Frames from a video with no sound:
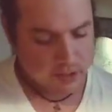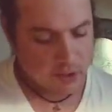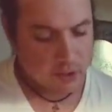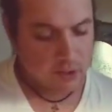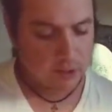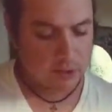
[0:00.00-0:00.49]

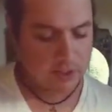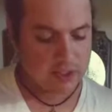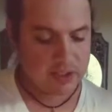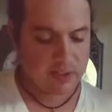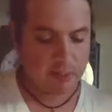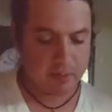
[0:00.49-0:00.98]
and the other
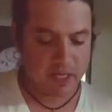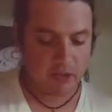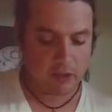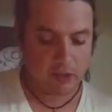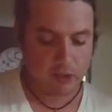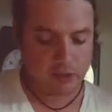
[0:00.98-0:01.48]
one is the
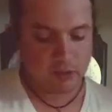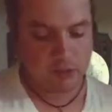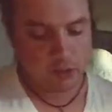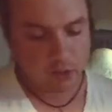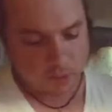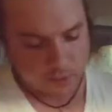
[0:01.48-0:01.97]
pan
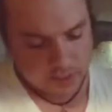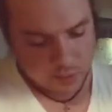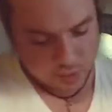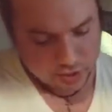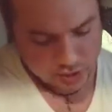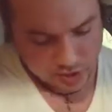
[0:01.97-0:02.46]
con
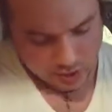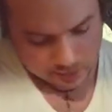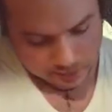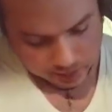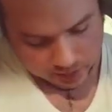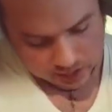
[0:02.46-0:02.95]
loma, which
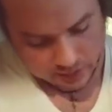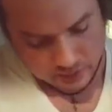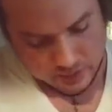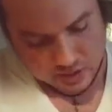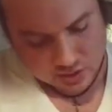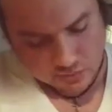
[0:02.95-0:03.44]
I
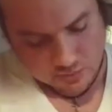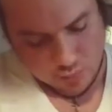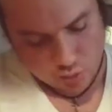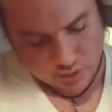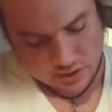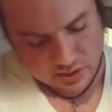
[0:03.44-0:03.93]
believe it's
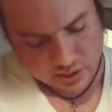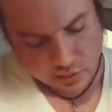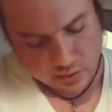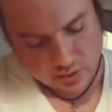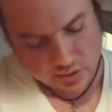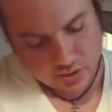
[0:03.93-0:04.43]
pork
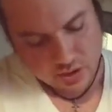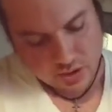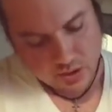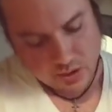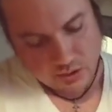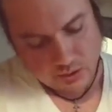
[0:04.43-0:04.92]
sandwich.
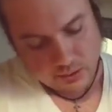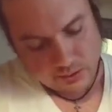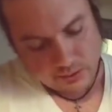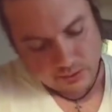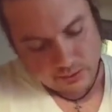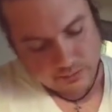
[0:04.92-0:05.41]

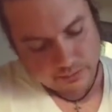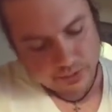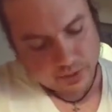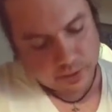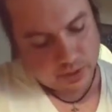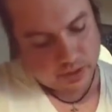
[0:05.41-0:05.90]

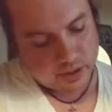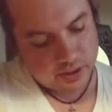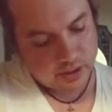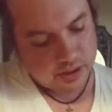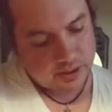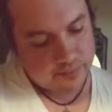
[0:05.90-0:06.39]
So
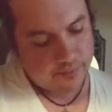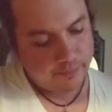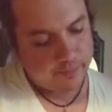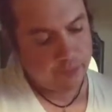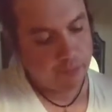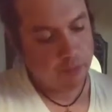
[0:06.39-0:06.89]
here it is,
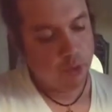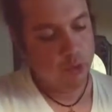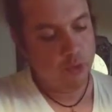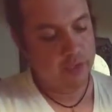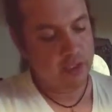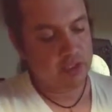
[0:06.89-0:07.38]

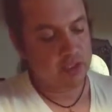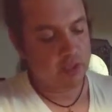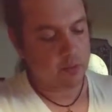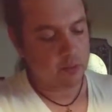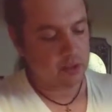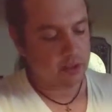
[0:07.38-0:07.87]
Peruvian
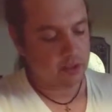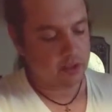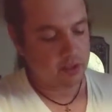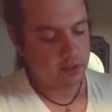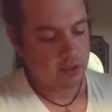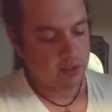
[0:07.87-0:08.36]

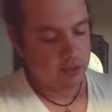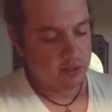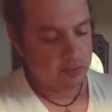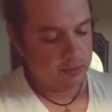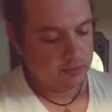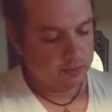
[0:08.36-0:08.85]
sandwiches.
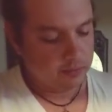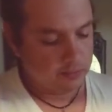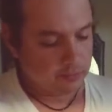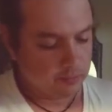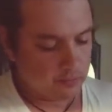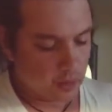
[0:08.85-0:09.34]

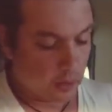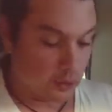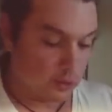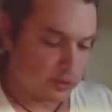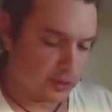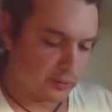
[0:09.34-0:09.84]

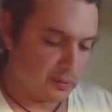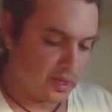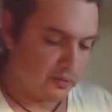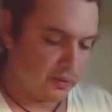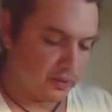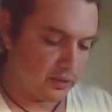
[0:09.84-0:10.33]
Oh, it looks
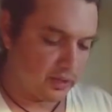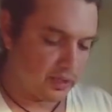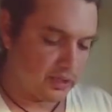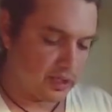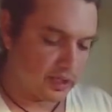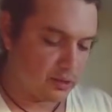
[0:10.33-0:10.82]
like beef. I
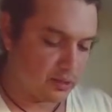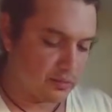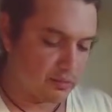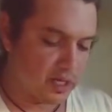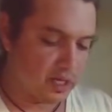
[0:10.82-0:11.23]
think it's actually